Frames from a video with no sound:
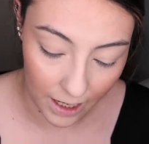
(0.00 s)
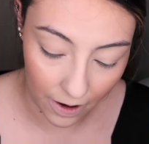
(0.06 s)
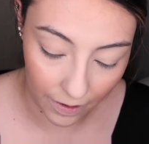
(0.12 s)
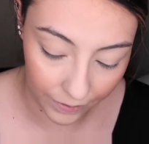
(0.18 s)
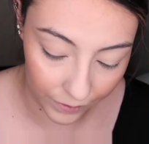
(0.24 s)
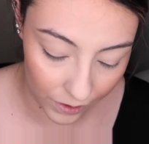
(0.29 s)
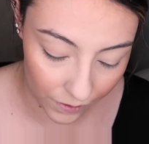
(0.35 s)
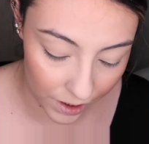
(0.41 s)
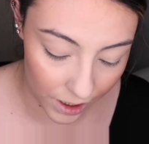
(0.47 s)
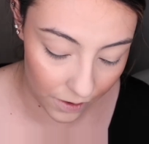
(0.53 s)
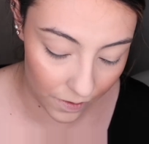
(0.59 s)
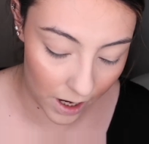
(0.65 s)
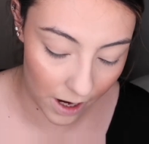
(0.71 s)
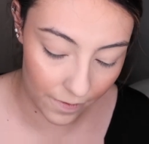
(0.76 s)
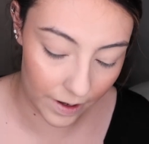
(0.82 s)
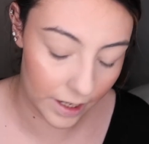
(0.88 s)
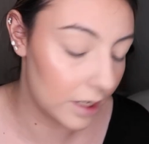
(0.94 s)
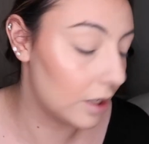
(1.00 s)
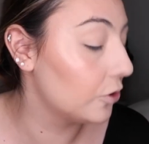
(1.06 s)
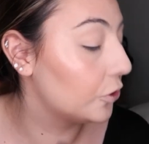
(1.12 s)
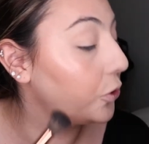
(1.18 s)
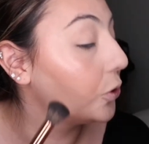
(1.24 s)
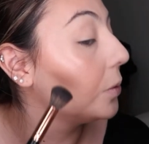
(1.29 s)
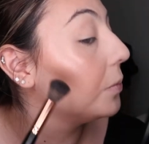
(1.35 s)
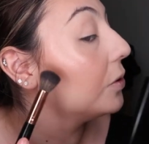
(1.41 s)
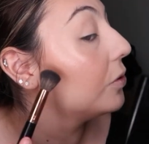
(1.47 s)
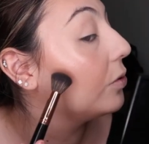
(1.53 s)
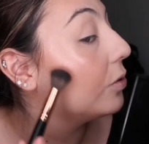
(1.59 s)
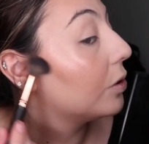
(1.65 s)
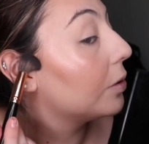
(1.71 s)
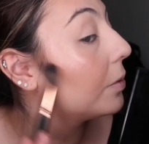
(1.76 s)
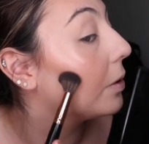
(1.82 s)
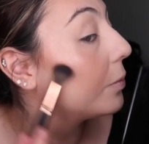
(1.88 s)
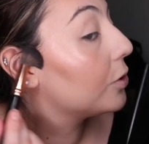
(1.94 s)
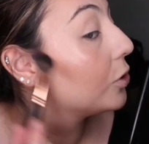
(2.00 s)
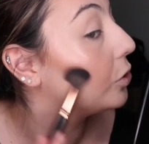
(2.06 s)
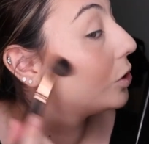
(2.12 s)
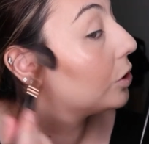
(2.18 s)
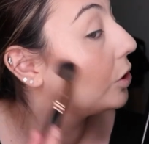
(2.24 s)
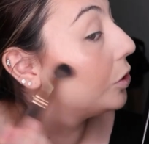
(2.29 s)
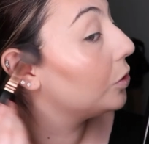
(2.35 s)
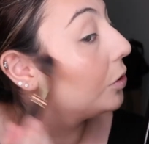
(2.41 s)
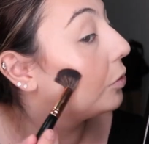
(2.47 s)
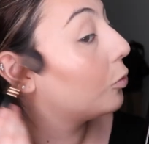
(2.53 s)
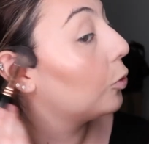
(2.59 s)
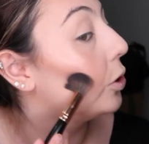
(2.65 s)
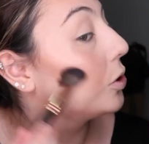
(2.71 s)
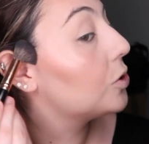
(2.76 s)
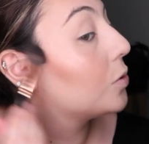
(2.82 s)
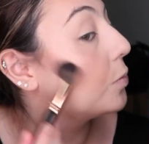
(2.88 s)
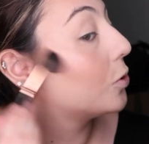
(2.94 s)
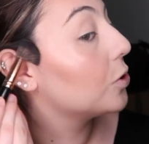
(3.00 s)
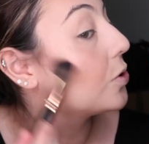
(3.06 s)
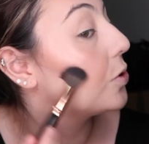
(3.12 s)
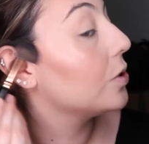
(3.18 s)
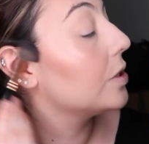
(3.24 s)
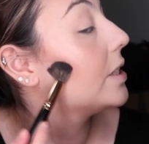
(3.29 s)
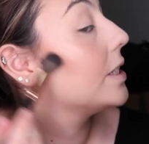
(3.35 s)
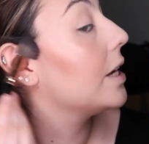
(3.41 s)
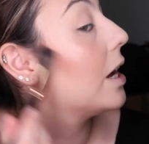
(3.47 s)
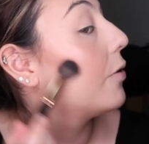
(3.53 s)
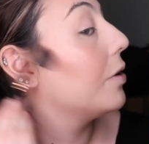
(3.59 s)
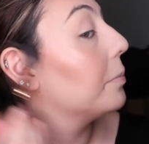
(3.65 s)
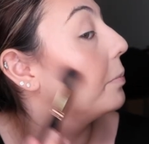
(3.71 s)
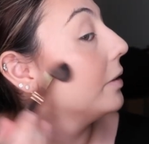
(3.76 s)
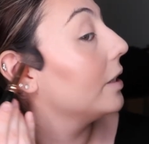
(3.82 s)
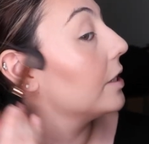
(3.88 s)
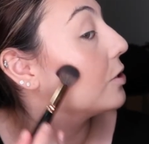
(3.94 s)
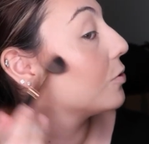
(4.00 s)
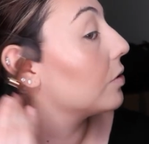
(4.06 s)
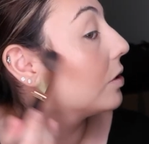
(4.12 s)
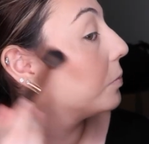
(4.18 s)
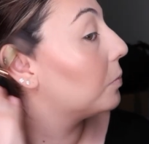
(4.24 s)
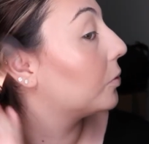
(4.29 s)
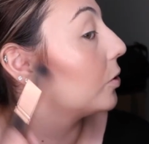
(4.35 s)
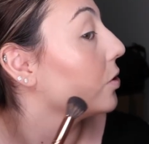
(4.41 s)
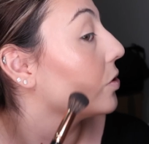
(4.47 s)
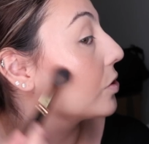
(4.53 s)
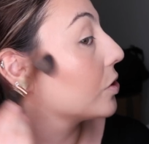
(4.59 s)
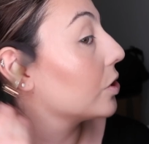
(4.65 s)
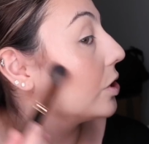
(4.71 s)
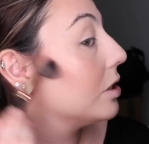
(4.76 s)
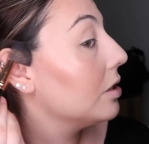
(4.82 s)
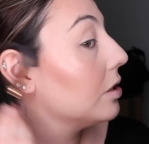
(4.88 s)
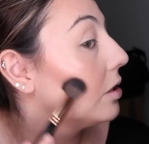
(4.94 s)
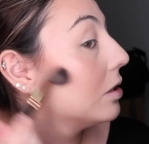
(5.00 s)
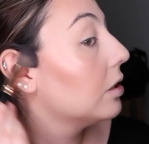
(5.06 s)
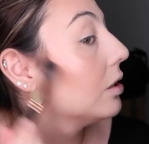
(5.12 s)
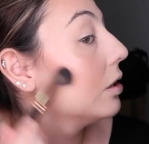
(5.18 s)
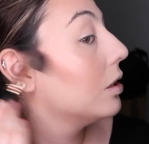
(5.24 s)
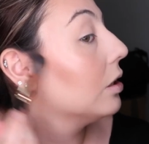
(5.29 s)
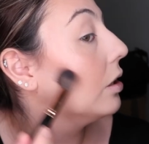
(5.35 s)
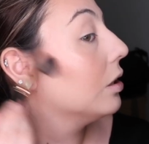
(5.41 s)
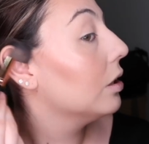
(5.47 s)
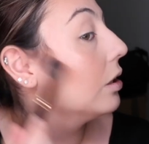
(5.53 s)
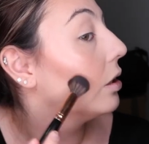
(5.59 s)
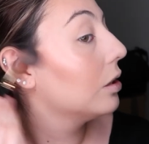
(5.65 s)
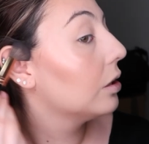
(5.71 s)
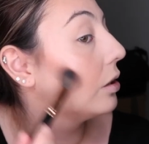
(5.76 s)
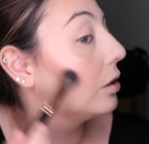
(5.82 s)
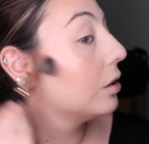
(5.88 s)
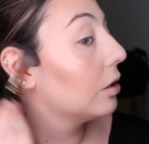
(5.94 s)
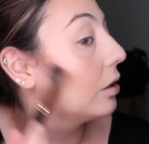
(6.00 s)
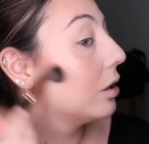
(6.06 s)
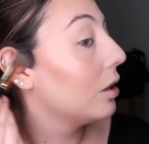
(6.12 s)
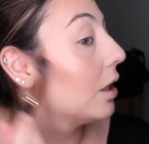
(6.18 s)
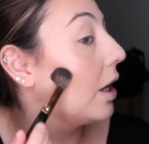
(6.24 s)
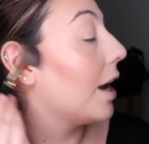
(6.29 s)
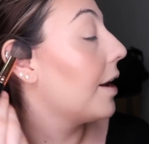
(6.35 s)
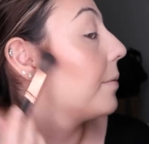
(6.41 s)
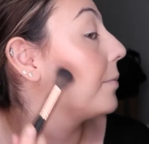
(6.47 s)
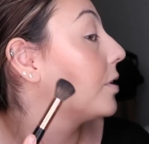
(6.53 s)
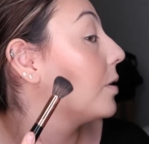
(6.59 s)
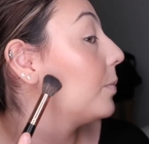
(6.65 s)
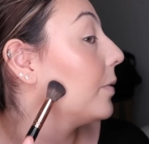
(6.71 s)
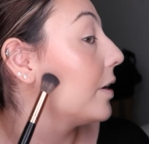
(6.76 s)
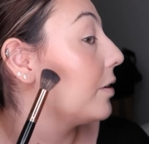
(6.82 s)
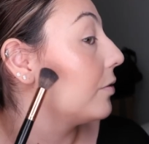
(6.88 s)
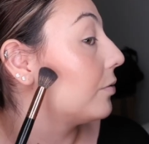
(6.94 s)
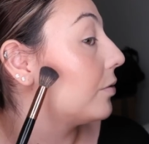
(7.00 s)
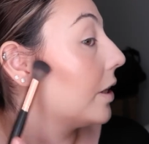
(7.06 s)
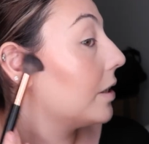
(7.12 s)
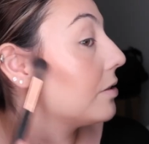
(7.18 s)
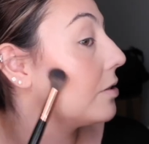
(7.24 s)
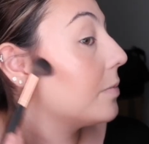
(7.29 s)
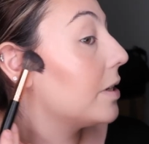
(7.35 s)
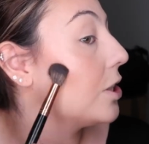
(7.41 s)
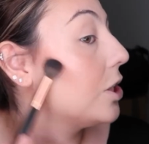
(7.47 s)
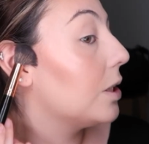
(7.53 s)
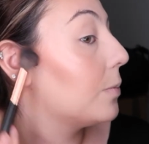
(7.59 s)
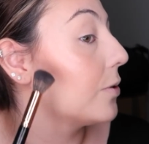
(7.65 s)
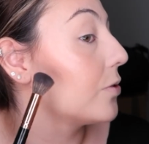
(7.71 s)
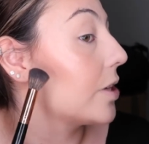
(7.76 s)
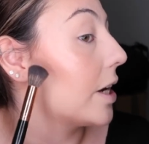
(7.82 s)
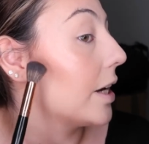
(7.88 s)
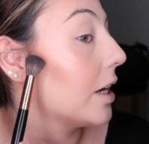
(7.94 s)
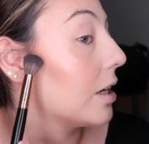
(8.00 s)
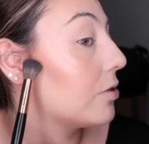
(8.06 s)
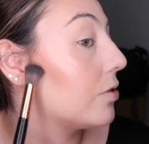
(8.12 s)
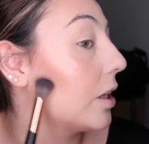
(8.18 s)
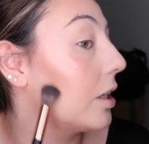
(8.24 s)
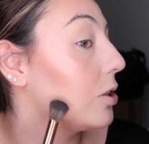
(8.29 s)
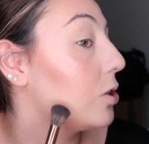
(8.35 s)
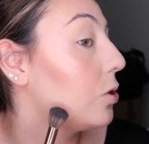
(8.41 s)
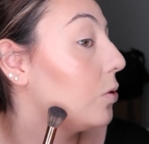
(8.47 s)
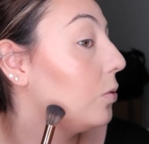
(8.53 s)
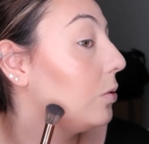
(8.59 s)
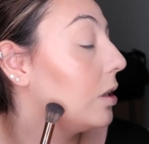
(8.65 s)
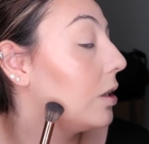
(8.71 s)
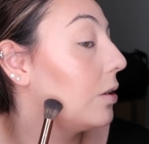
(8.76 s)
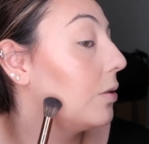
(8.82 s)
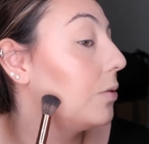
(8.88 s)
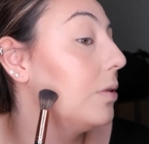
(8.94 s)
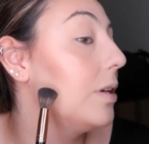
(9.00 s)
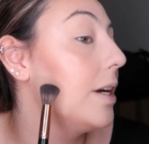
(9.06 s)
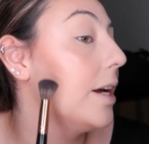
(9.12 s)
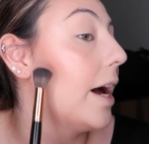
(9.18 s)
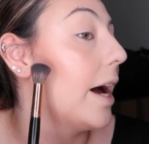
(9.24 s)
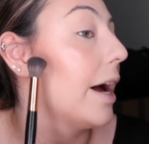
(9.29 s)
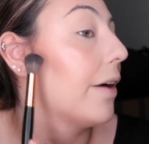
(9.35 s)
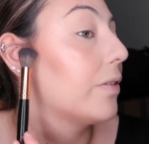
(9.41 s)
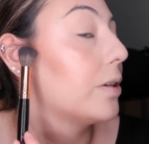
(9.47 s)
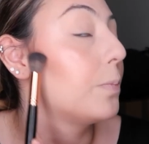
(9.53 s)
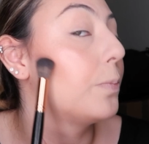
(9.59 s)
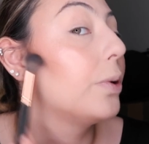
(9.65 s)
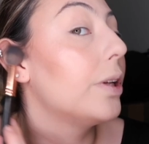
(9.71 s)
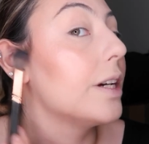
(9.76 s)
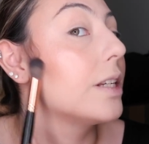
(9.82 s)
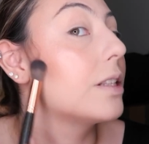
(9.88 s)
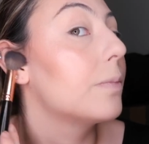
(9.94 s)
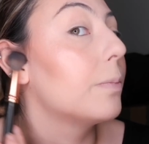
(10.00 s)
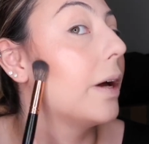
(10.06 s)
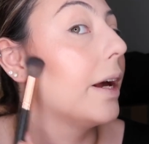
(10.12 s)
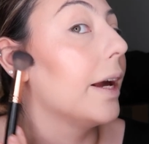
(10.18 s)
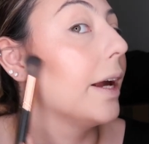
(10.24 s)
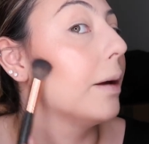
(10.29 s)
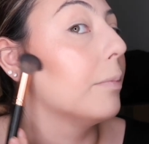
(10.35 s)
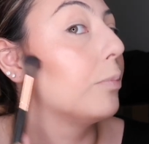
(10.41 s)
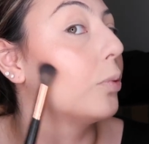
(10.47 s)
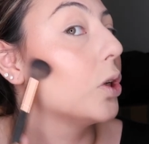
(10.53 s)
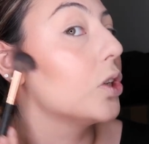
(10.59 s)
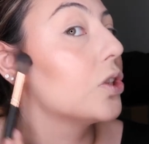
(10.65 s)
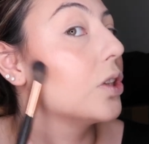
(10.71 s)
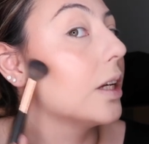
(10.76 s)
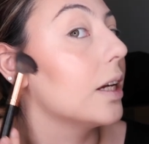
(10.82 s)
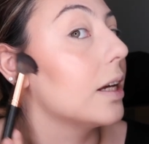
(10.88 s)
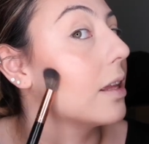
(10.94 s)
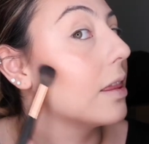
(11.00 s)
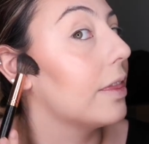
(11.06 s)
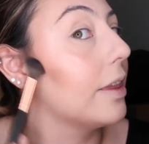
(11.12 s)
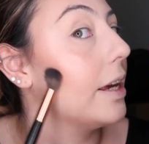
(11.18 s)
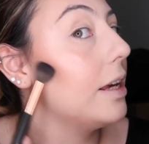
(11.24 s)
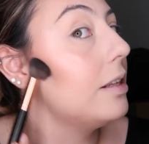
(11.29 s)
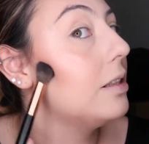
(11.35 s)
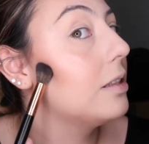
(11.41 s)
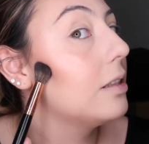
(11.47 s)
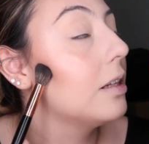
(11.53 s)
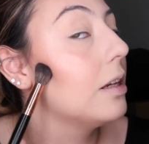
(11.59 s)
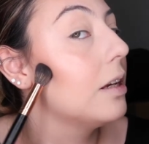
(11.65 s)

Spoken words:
Now I showed you how I contoured before, but I'm just going to do it once more so you see how it blends with the bronzer. And I'm going to apply it right under my cheekbones. I can't drag it too low. I have to place my brush like this.